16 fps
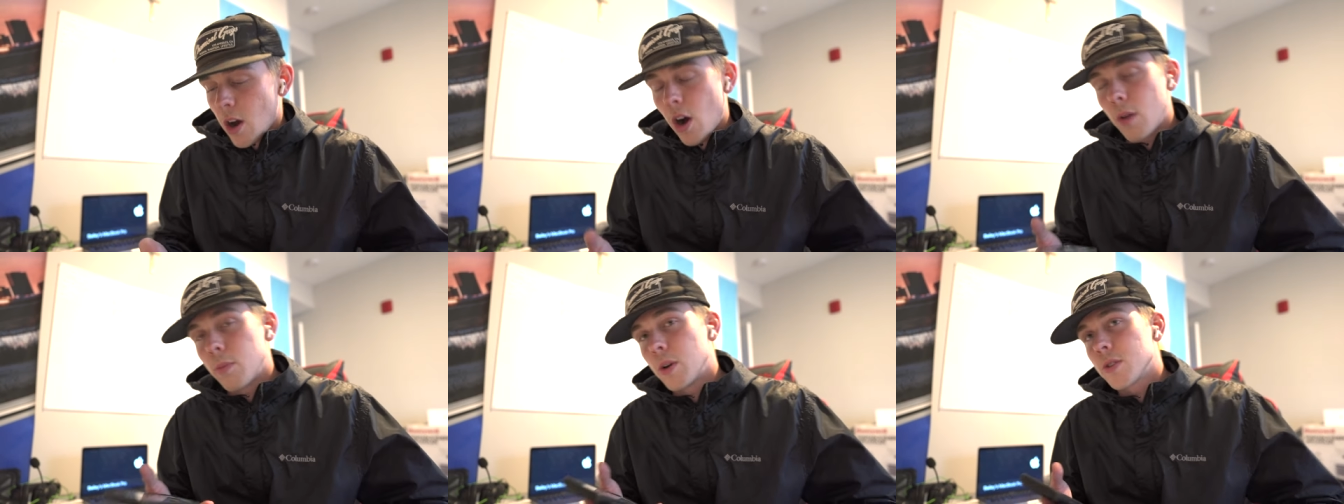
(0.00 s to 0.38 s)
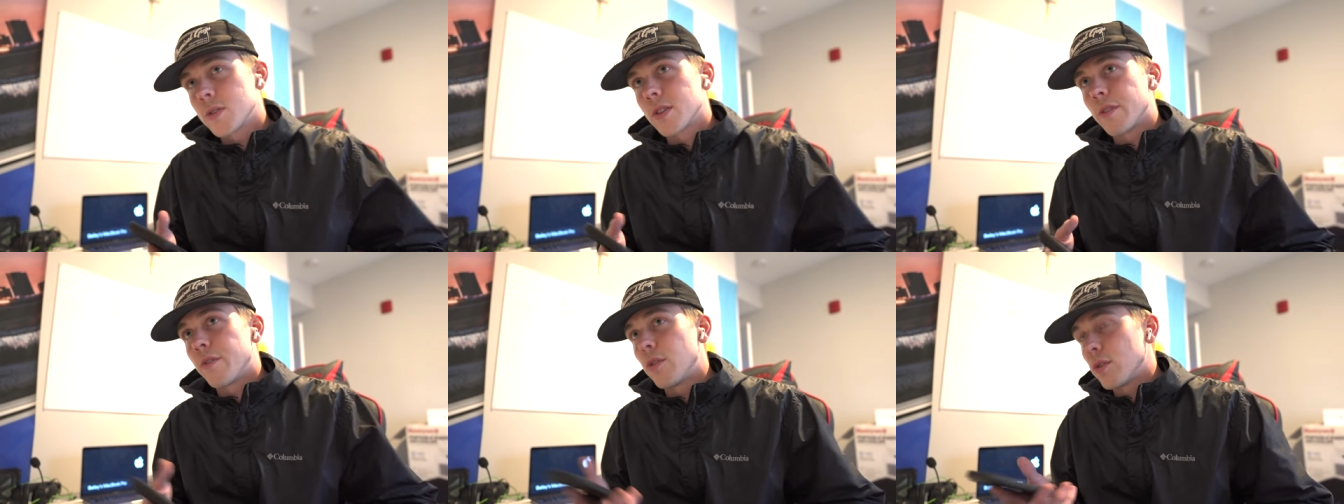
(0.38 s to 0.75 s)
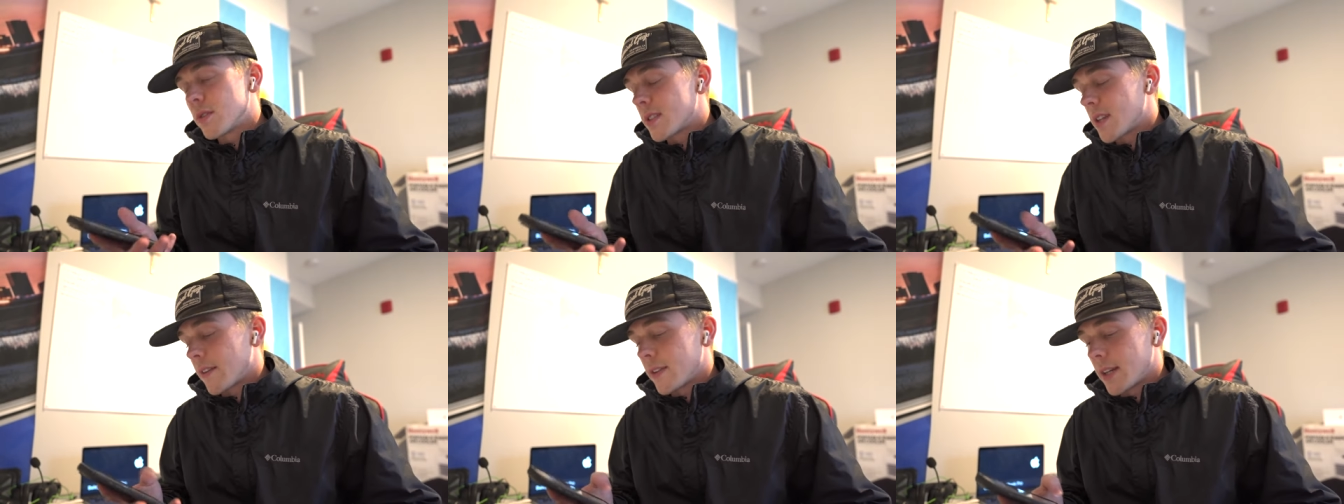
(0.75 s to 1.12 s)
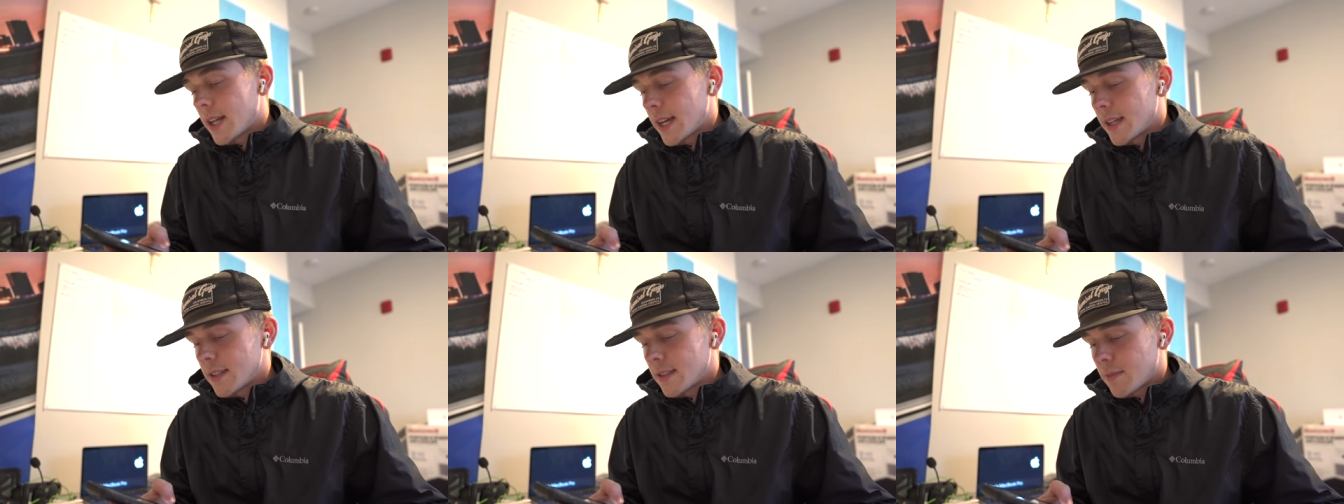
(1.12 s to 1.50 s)
Almost a full 7
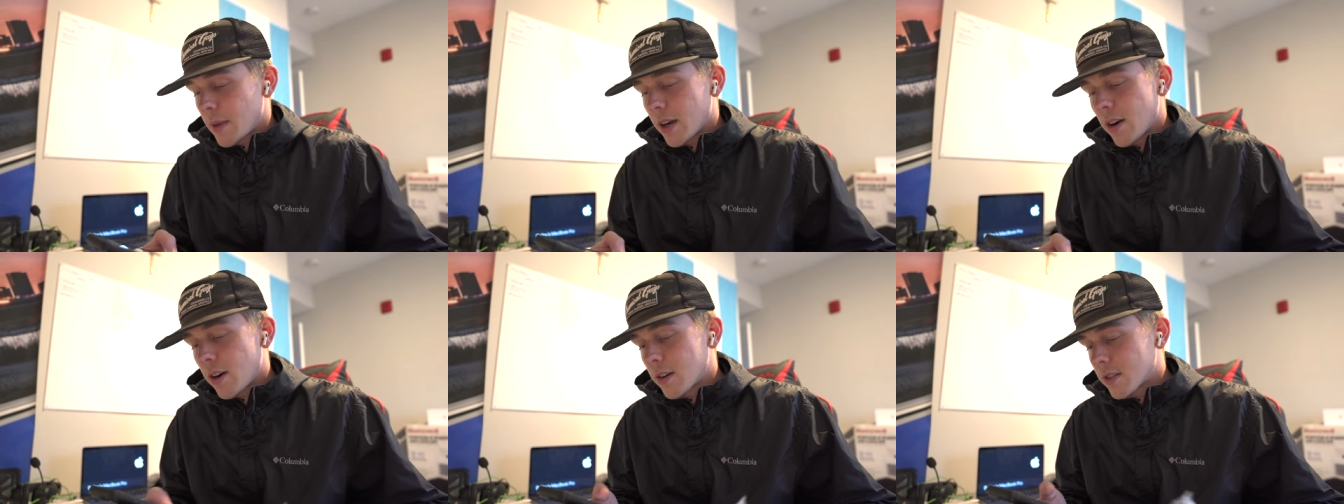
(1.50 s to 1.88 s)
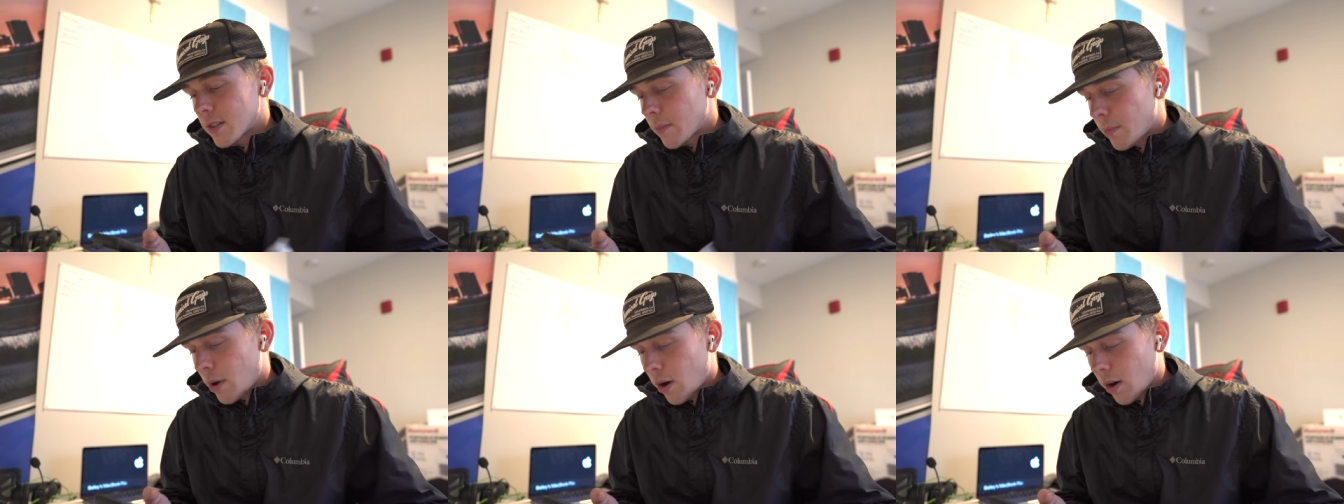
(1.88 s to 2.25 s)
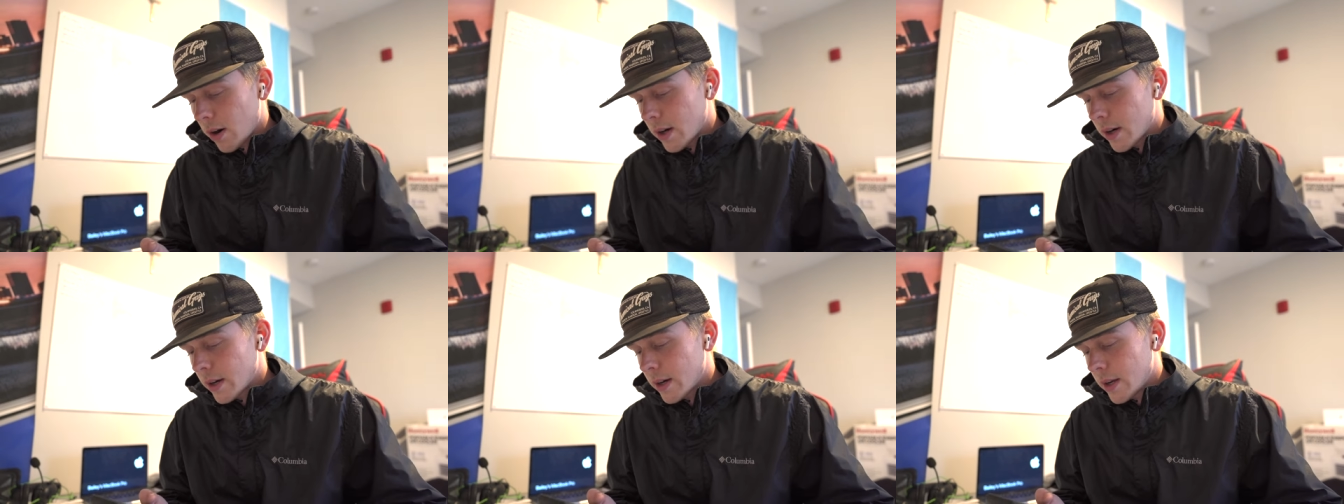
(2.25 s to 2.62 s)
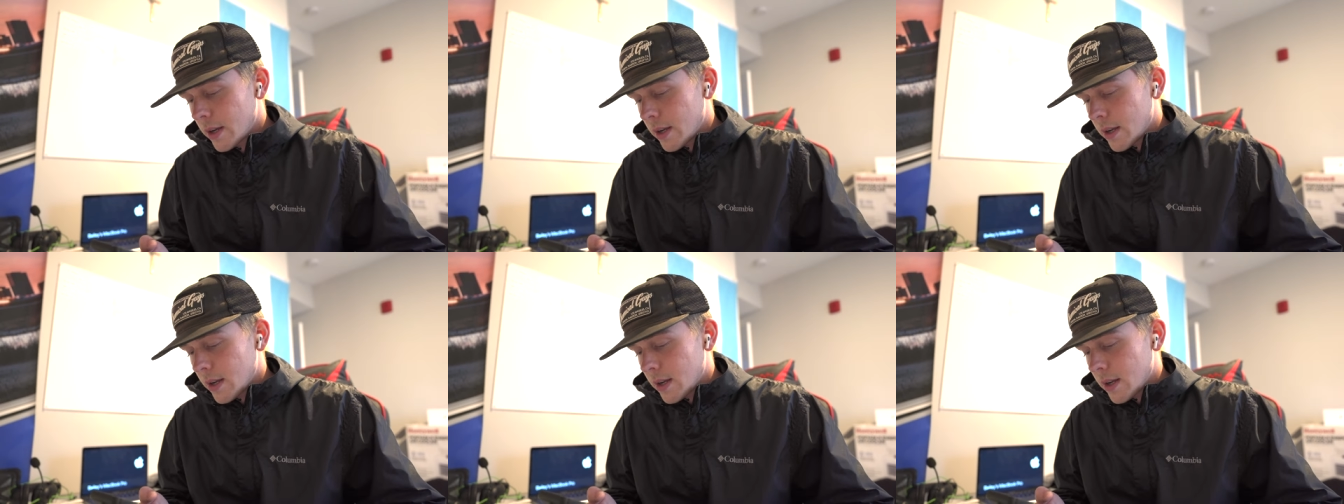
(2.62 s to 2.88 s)
days. My car is apart.